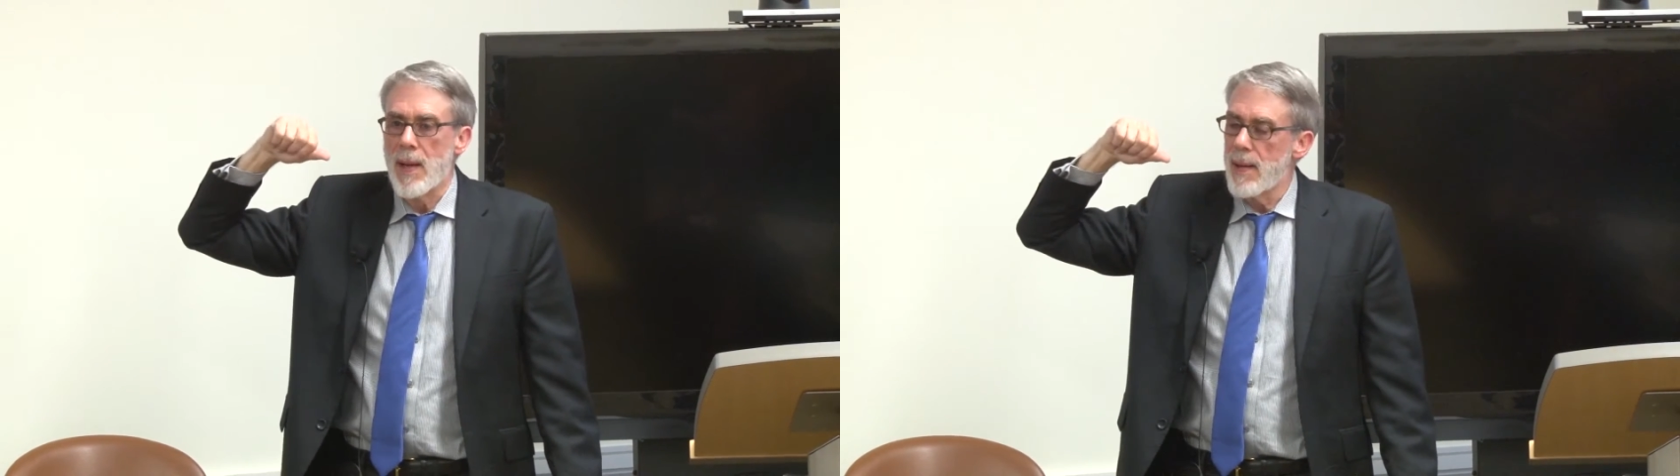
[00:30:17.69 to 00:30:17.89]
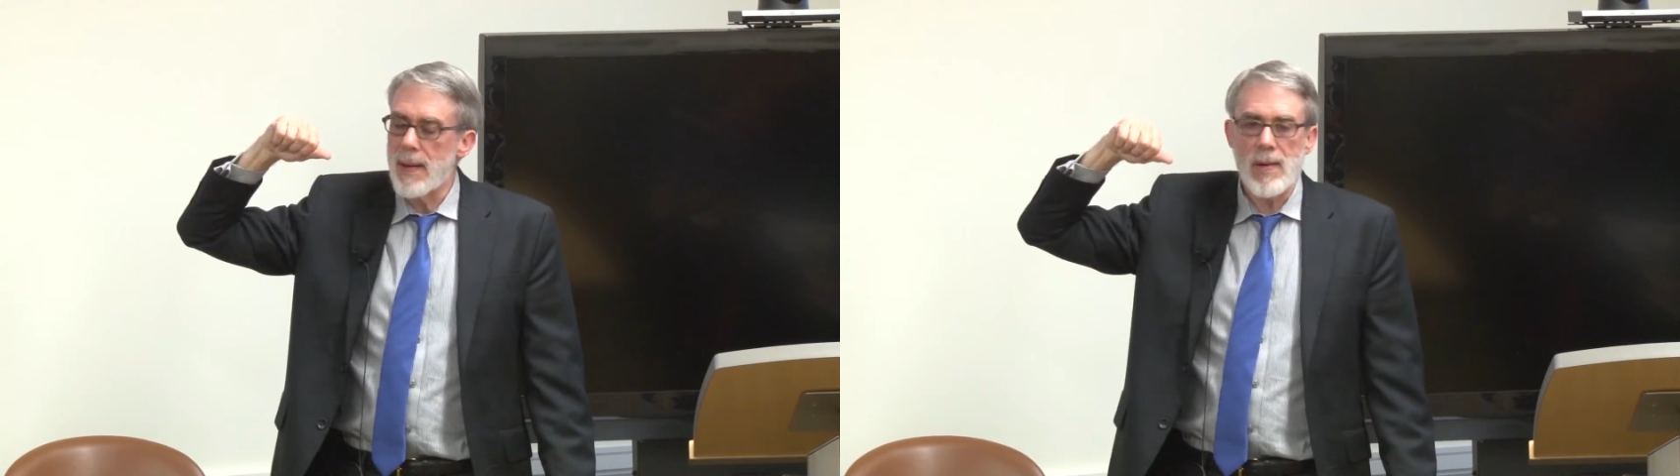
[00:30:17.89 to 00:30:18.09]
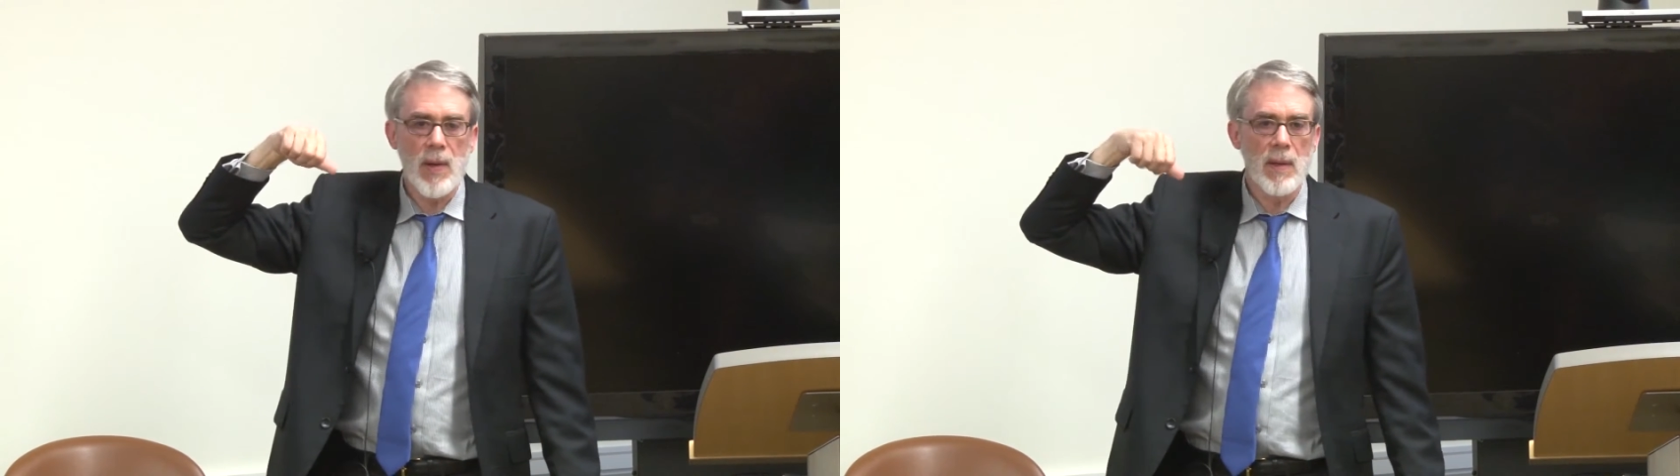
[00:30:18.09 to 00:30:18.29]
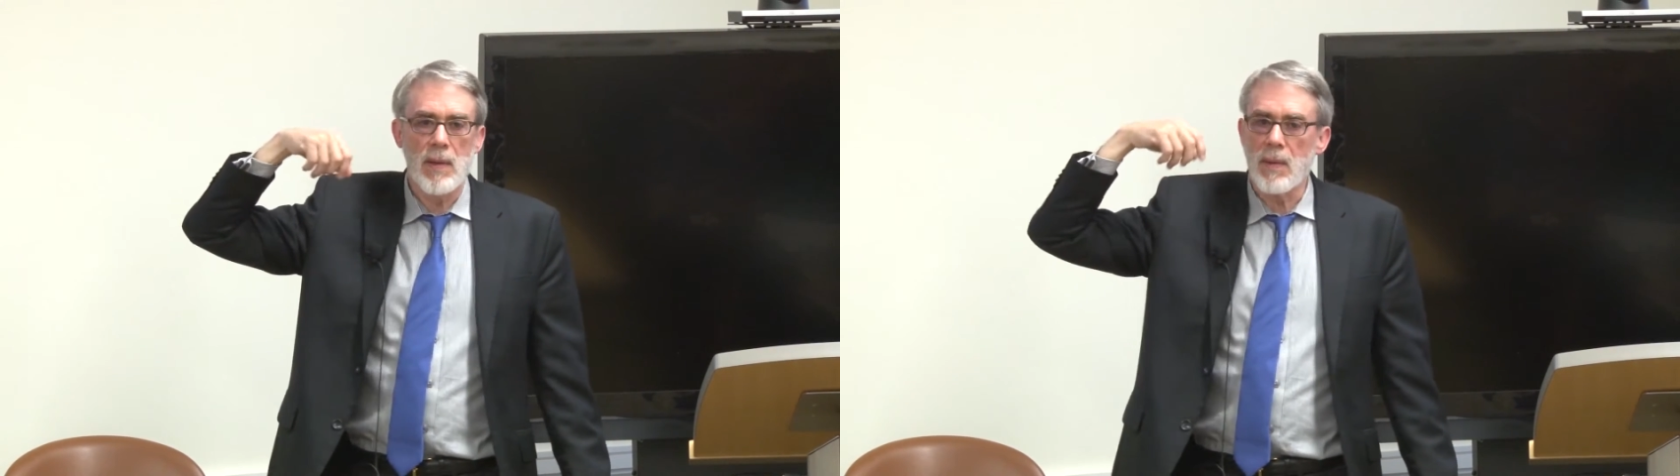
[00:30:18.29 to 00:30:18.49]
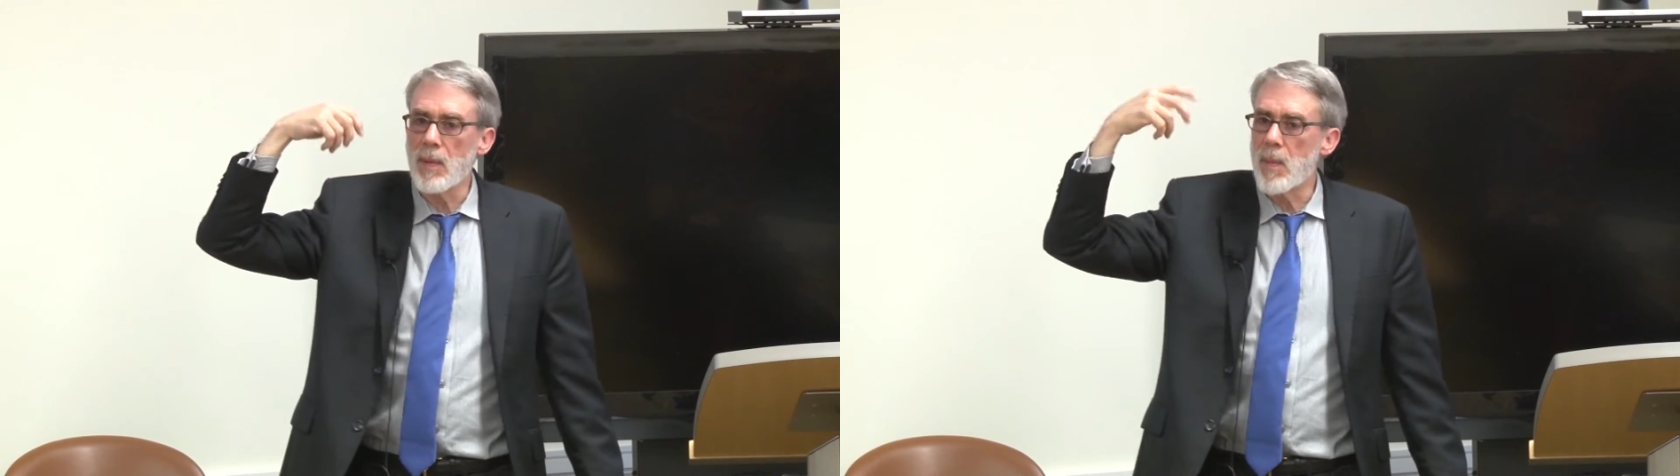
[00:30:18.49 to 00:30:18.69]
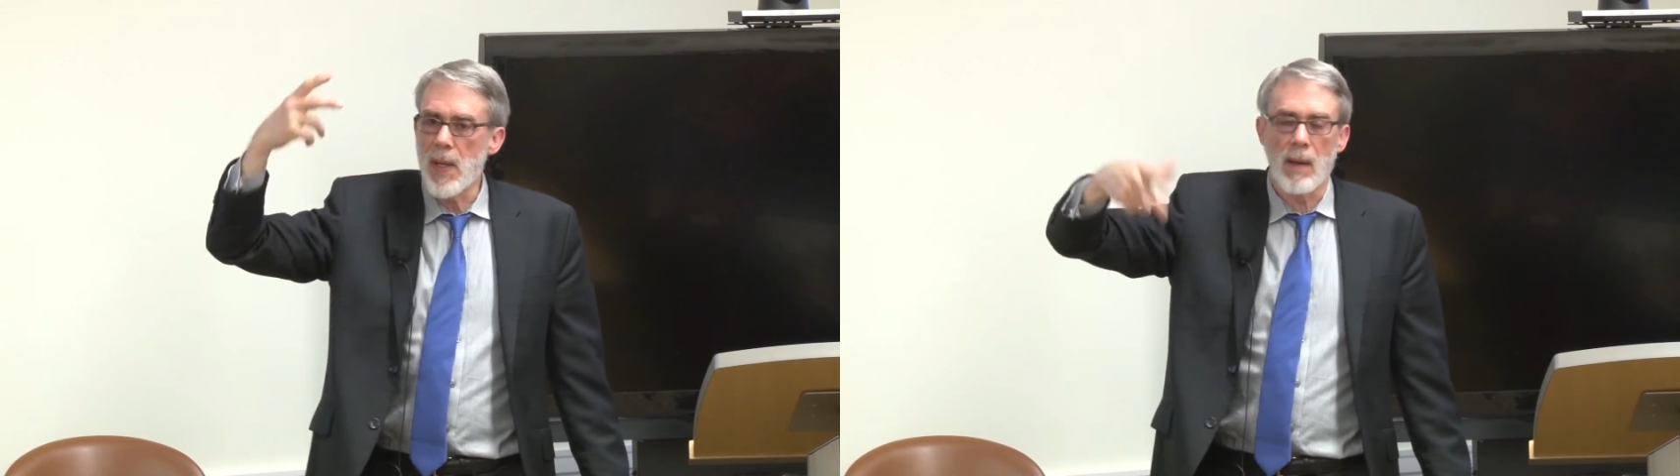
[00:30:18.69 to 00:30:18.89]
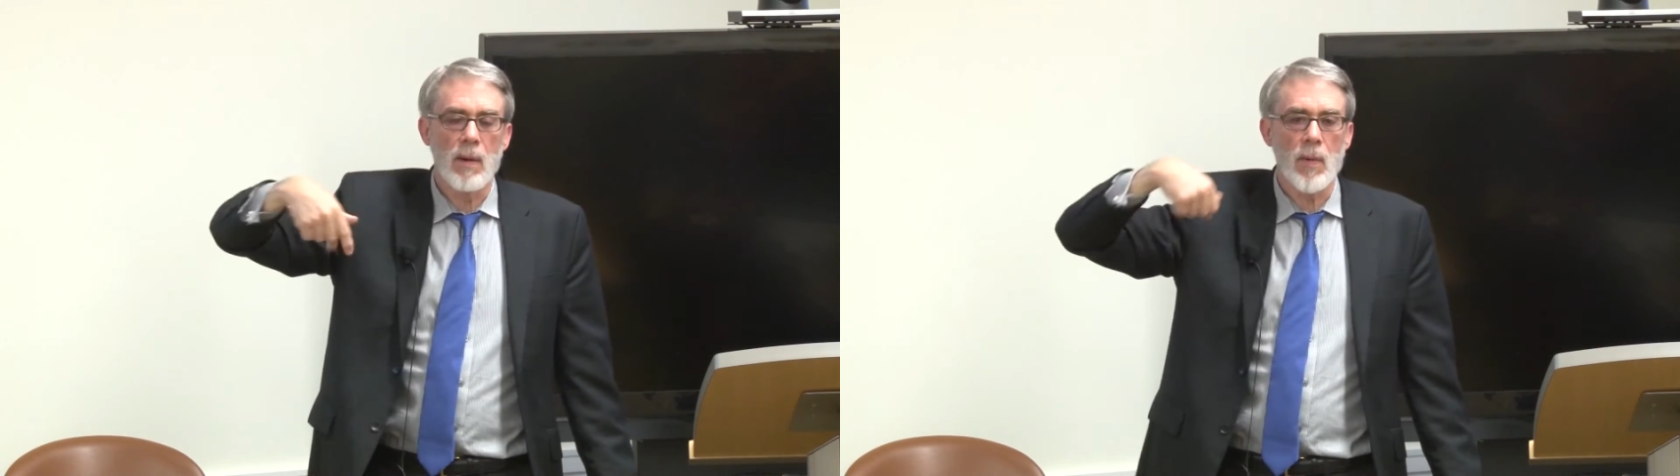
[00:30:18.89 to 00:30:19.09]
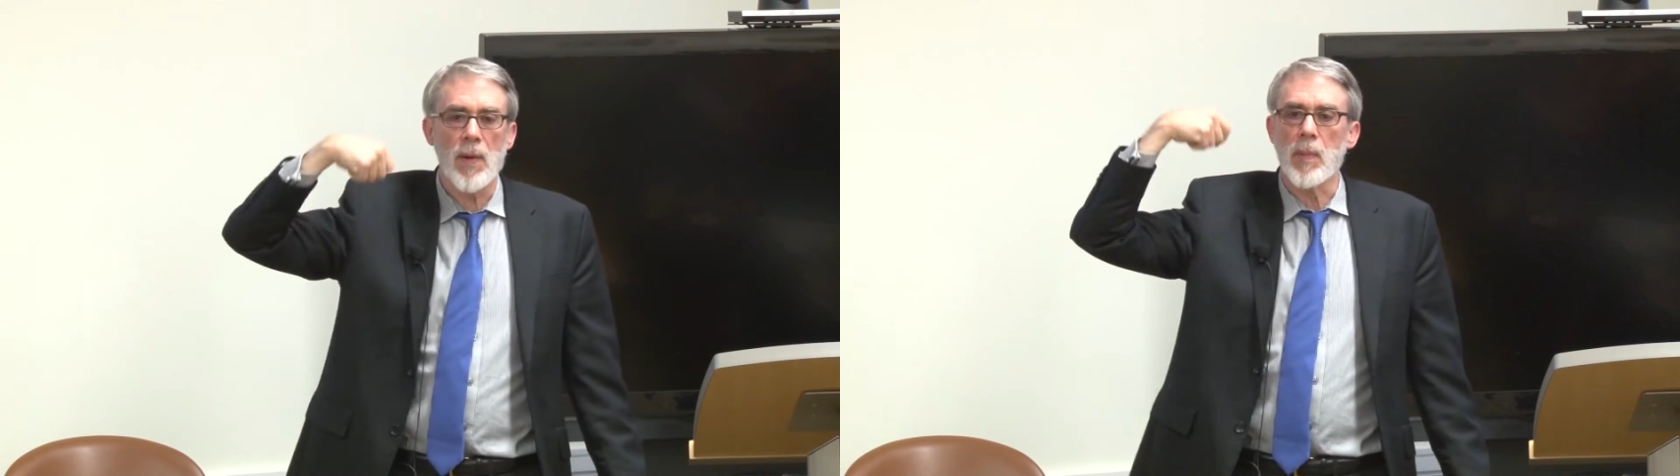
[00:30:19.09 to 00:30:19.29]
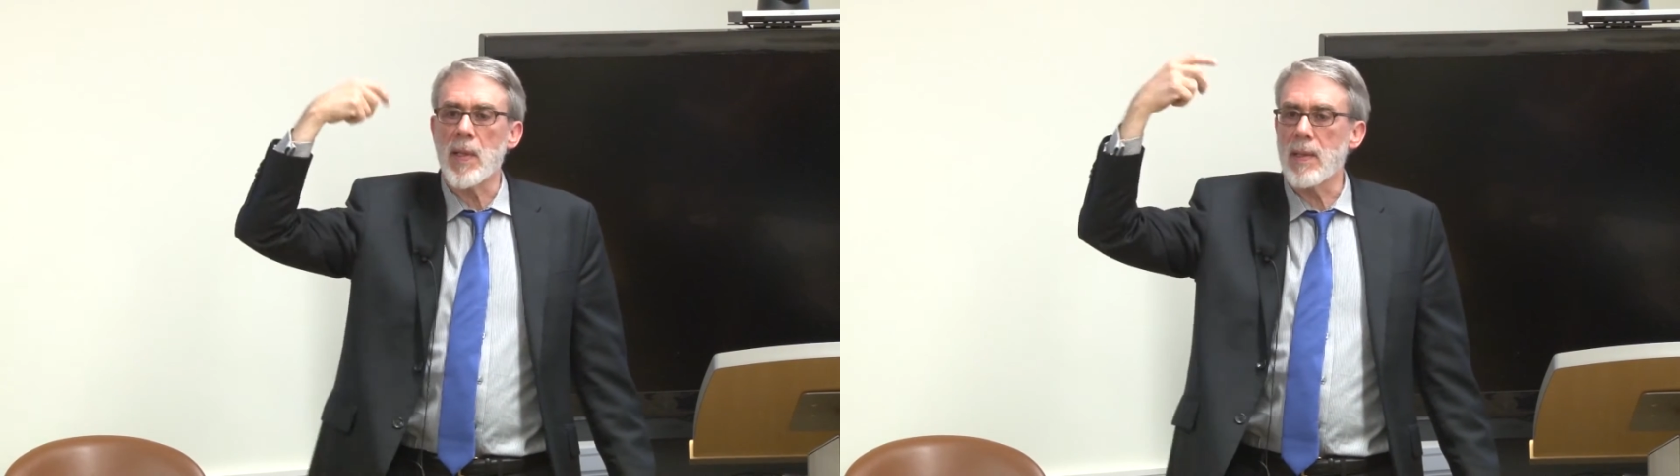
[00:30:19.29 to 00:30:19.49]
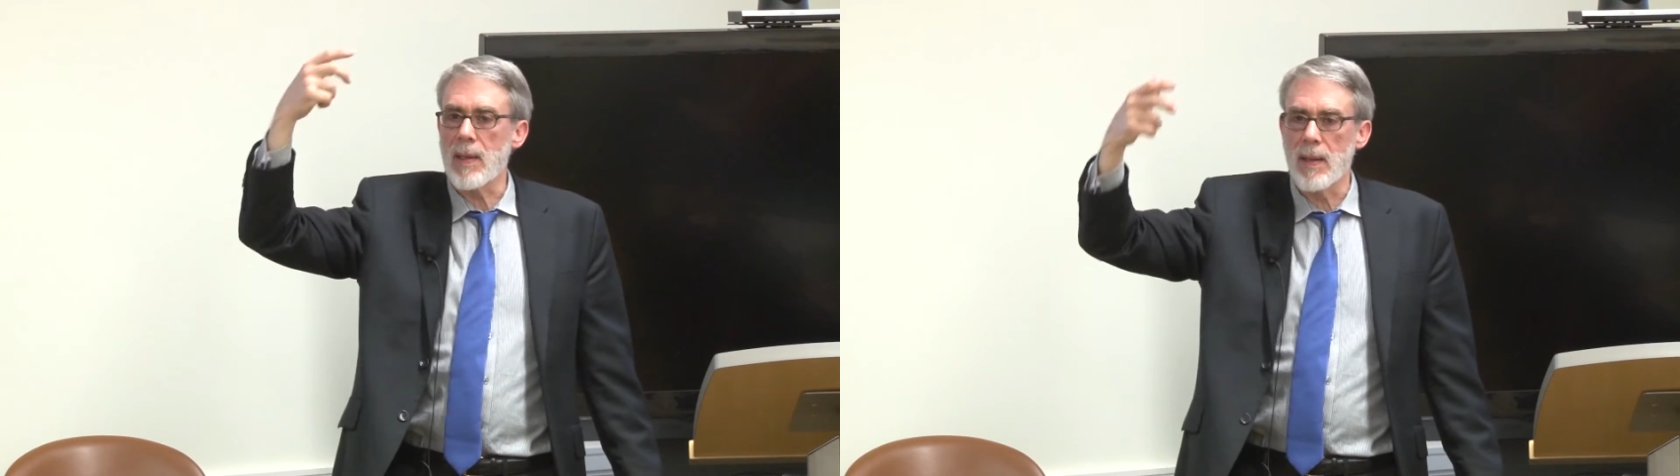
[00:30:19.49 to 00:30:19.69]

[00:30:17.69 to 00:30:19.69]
and you can do mental arithmetic